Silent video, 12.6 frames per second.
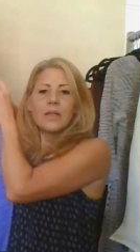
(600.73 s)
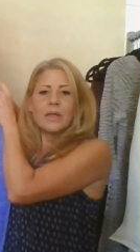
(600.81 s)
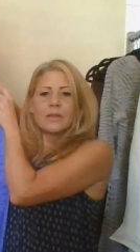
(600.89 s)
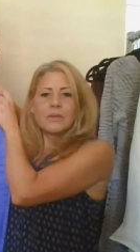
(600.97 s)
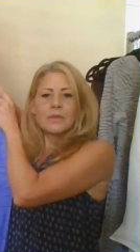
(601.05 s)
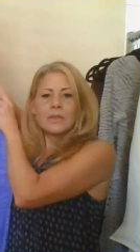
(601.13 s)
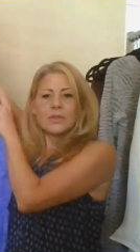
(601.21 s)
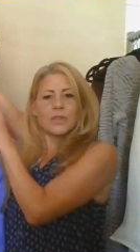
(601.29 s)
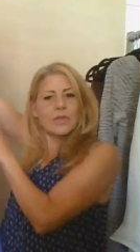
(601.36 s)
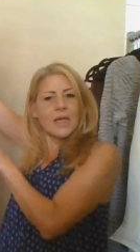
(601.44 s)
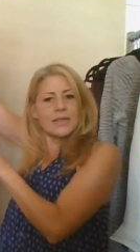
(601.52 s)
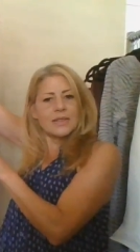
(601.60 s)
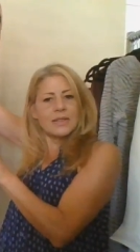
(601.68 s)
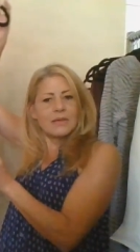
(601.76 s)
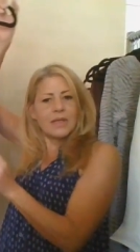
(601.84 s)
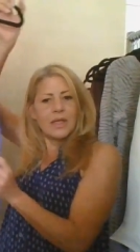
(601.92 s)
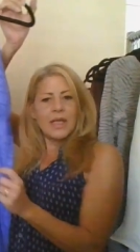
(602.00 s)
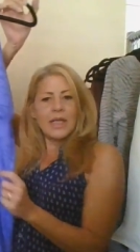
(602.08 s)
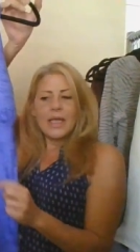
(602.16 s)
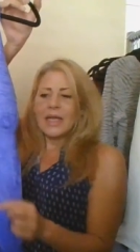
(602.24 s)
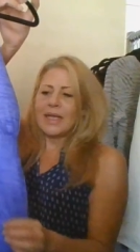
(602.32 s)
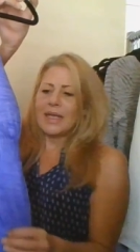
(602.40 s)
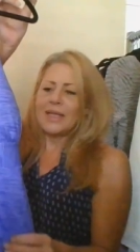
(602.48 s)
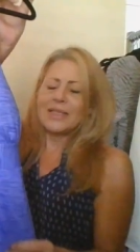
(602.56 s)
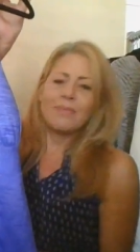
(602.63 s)
little dress,
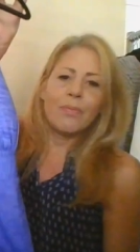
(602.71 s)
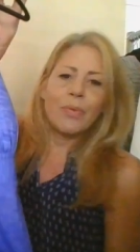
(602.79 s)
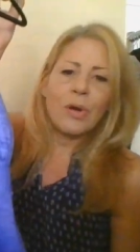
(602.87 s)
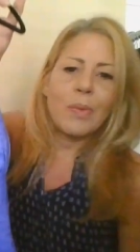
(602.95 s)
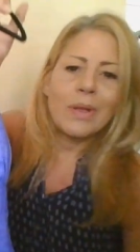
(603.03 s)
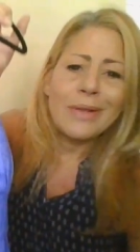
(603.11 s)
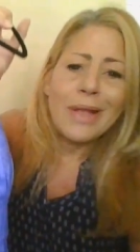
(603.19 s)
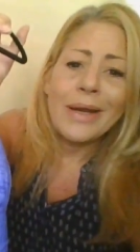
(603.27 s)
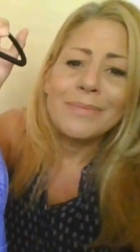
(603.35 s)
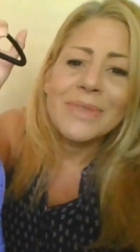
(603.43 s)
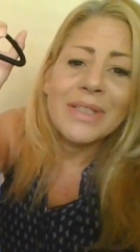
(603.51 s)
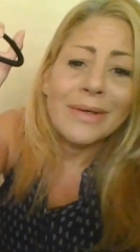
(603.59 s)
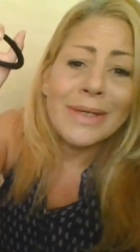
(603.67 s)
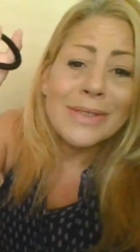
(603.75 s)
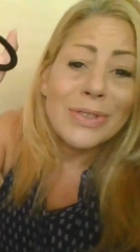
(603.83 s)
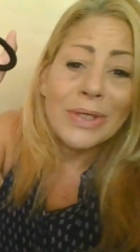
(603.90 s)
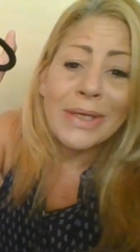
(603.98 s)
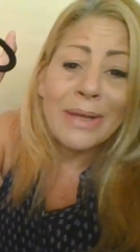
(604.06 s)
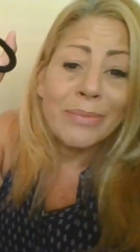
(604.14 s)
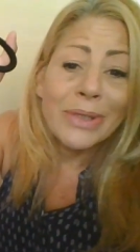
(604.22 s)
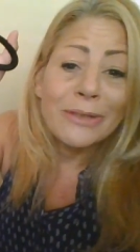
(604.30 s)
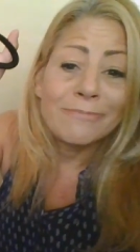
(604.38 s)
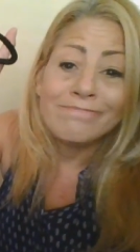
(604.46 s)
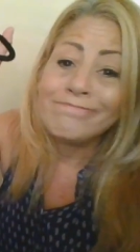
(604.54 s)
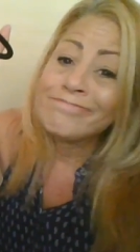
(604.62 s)
and it is in purple, and I'm sorry it's turning out
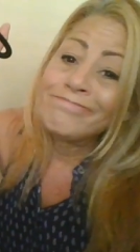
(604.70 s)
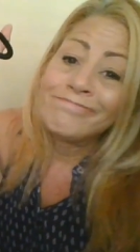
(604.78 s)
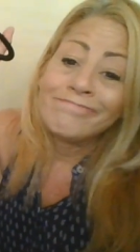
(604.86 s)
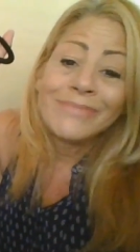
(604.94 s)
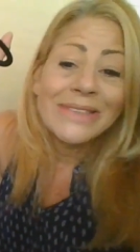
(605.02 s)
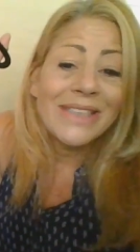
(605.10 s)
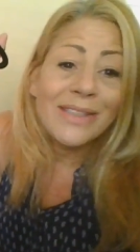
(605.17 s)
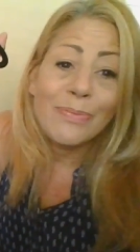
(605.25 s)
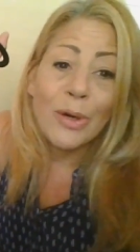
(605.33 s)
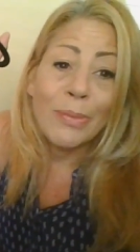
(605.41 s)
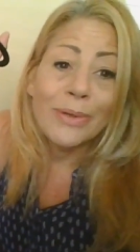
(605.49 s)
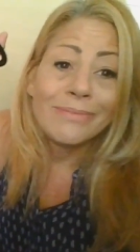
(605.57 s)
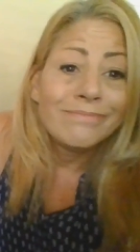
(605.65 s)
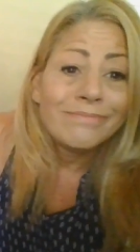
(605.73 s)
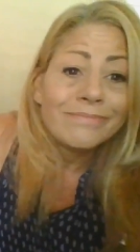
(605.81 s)
blue. It's purple.